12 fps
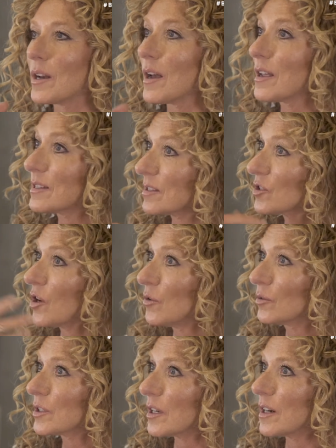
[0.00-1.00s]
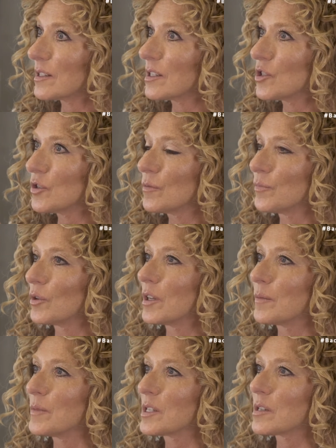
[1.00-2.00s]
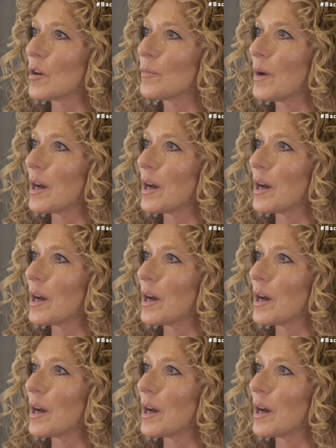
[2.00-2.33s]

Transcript: I told her, you bullied me so